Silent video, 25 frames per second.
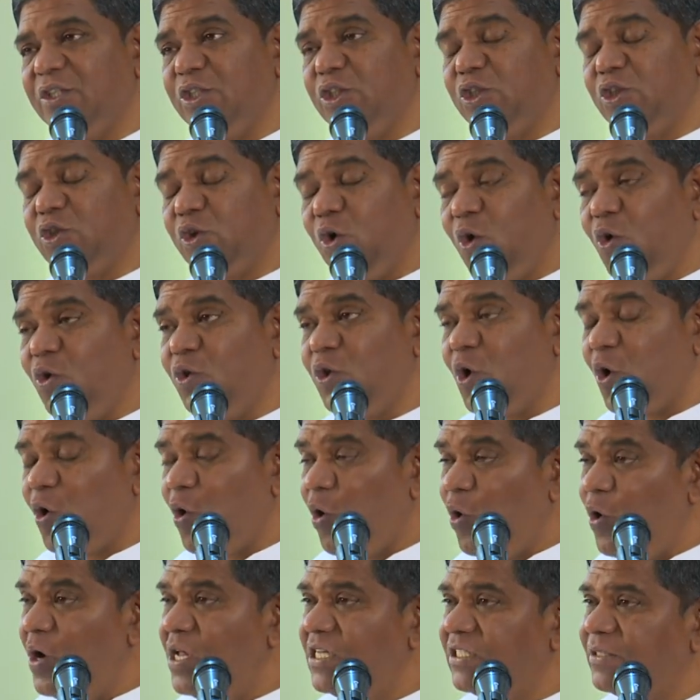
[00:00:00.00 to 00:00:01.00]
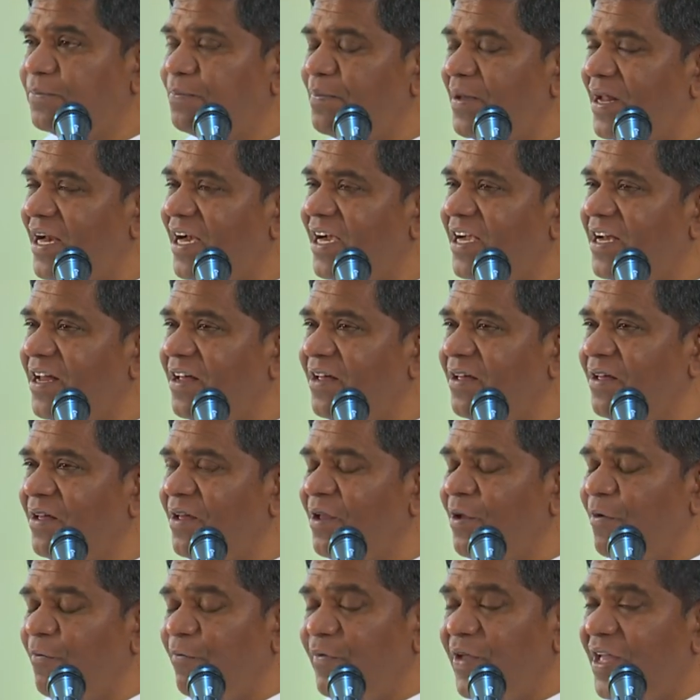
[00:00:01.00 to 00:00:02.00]
So the Holy Spirit,
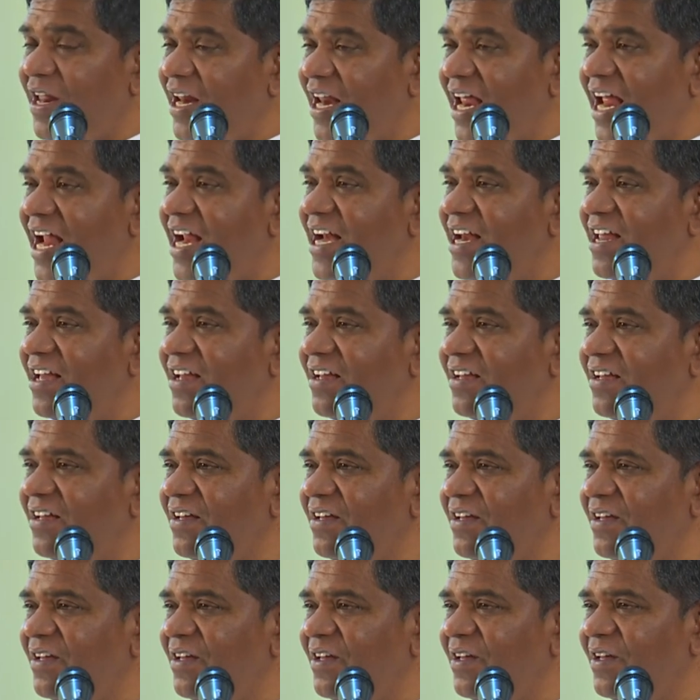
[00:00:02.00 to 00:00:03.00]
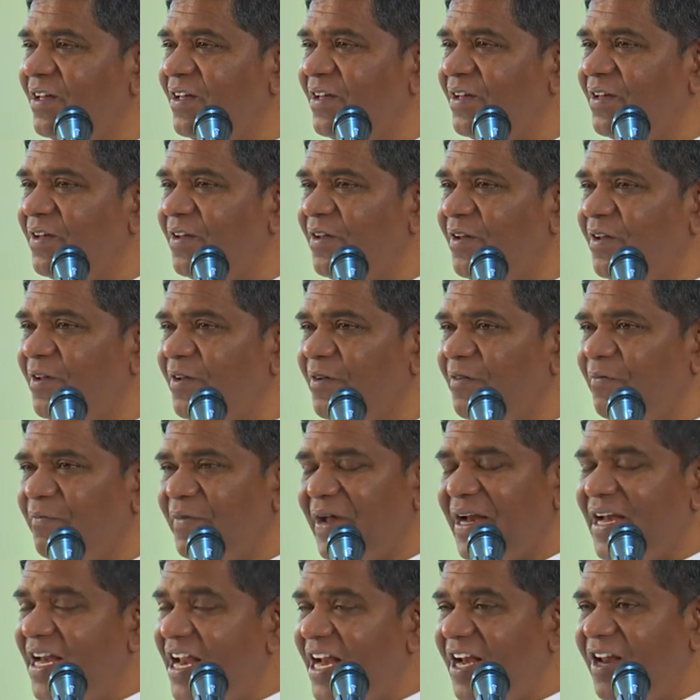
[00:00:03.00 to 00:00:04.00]
we read,
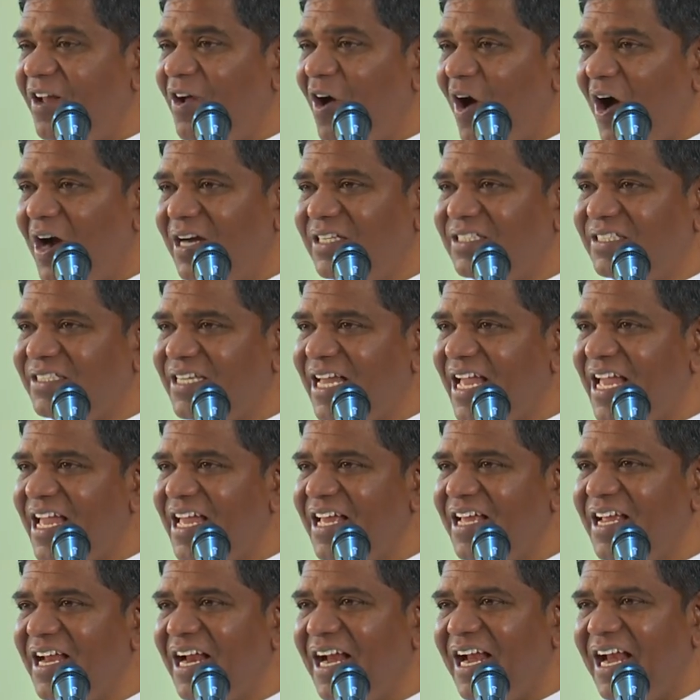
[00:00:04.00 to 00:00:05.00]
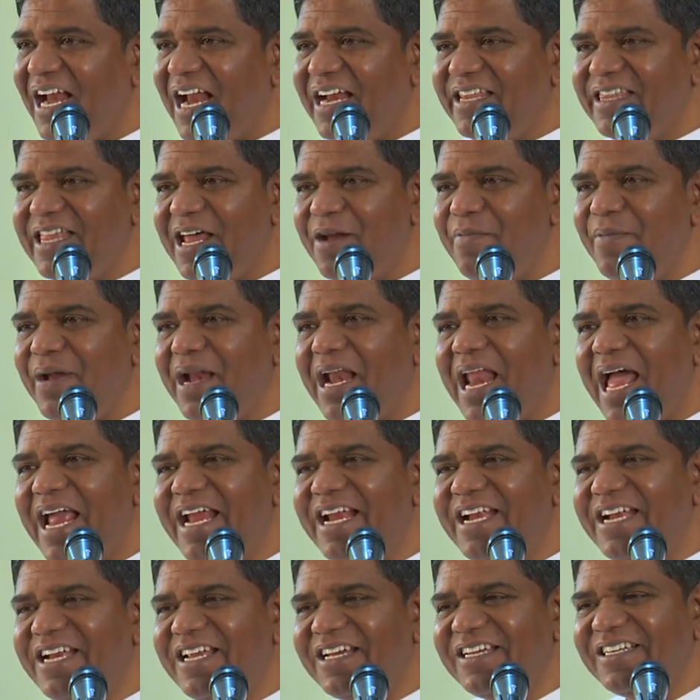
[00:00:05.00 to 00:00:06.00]
when did God say, let there be
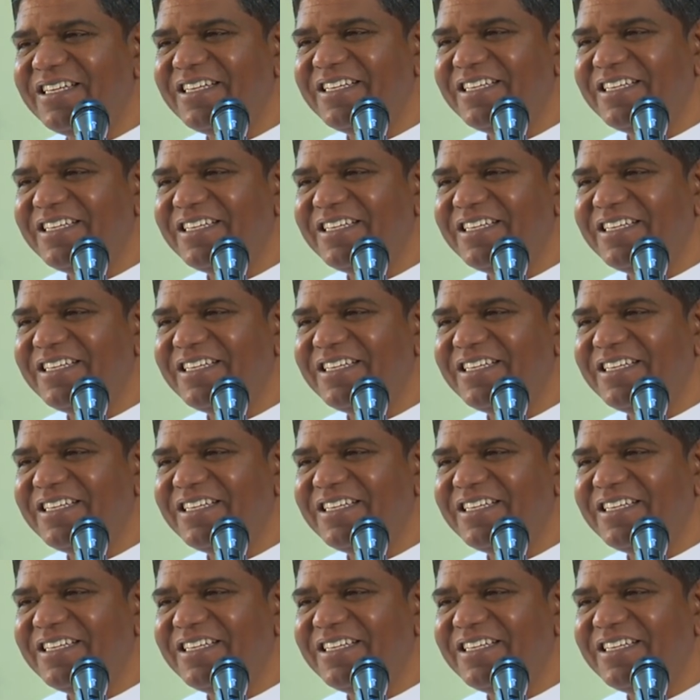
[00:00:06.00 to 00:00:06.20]
light?